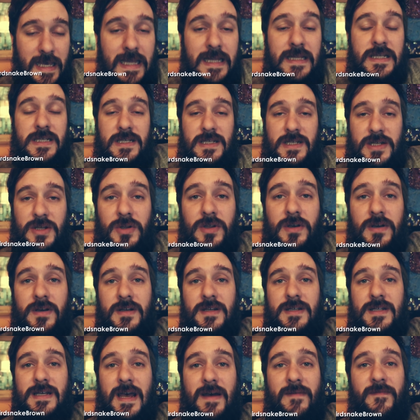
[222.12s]
It's still a
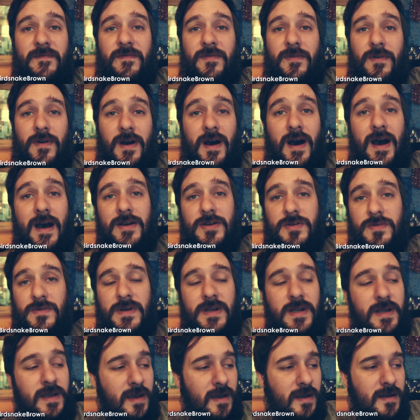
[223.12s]
good time for a hot
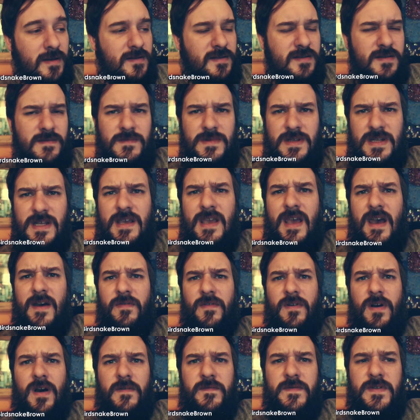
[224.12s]
drink, and some
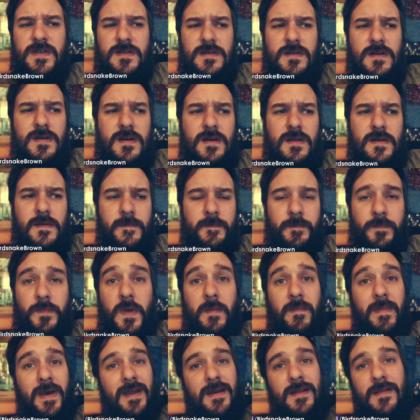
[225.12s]
decaf coffee is good.
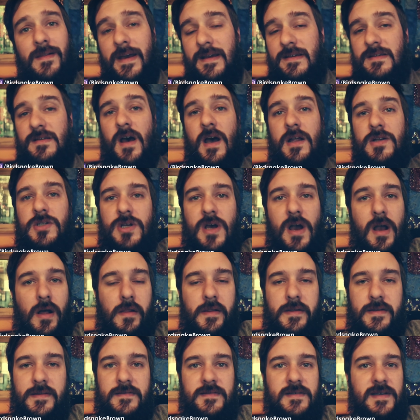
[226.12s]
Amanda likes hot
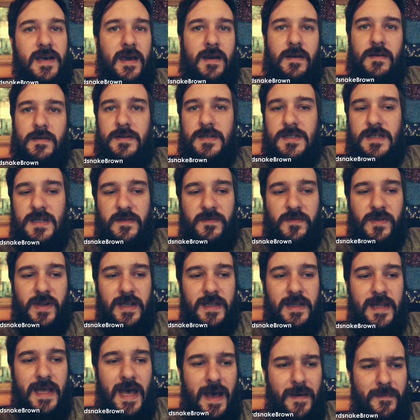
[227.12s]
chocolate and cider and stuff
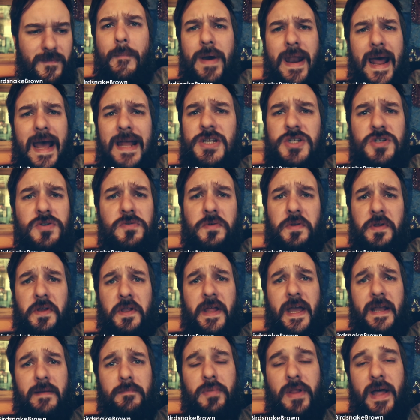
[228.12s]
like that, but I generally
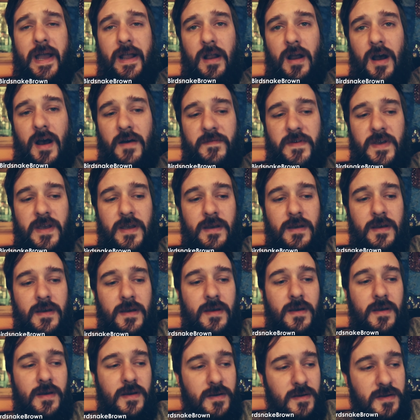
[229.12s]
like black coffee,
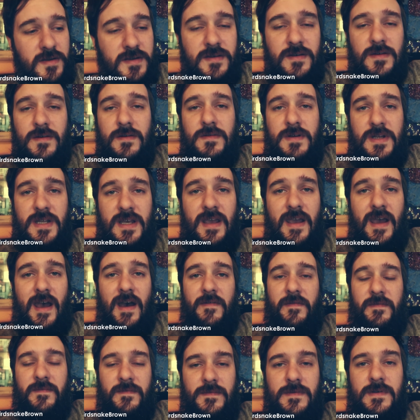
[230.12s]
so
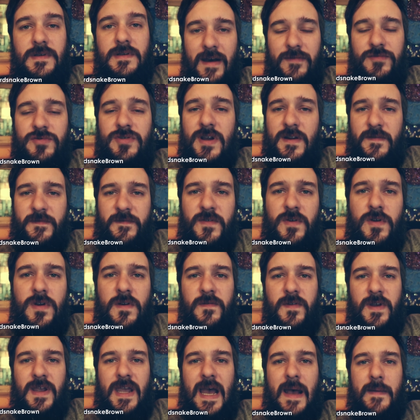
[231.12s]
decaf. I've tried a few
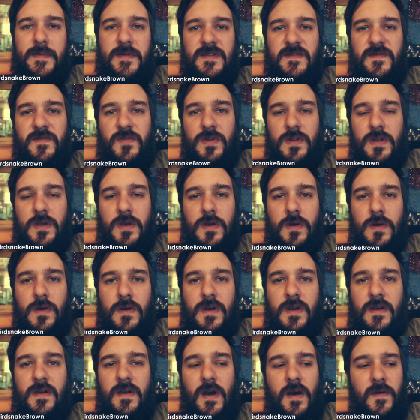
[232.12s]
different capsules for the
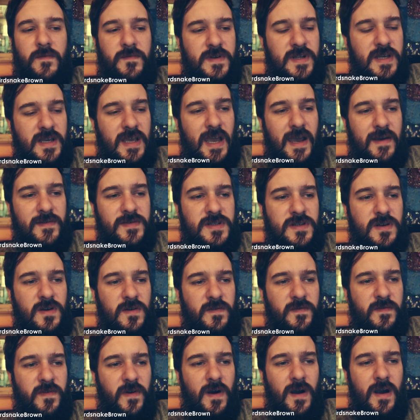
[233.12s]
Keurig of decaf so
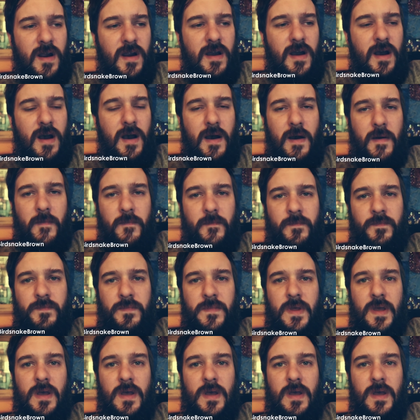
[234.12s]
far. Um,